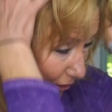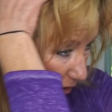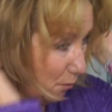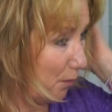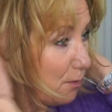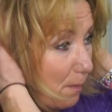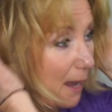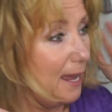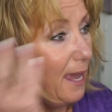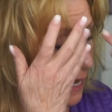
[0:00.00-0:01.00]
you know, with
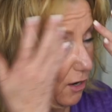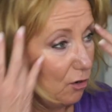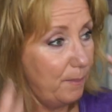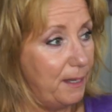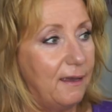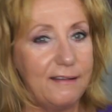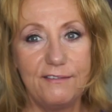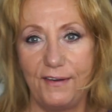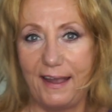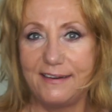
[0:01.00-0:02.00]
my hair being
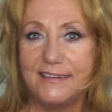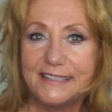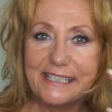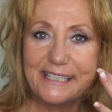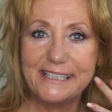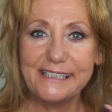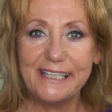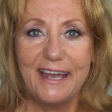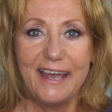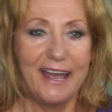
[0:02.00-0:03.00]
as fine as it is,
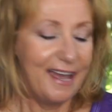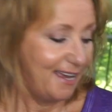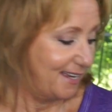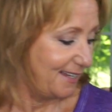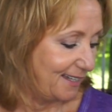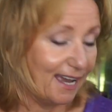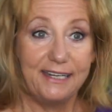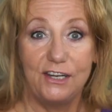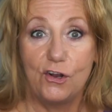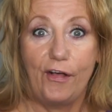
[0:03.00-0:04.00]
I
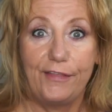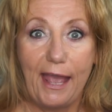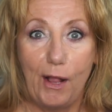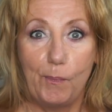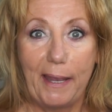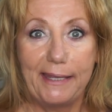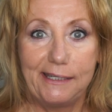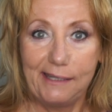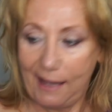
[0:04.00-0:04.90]
need all the help I can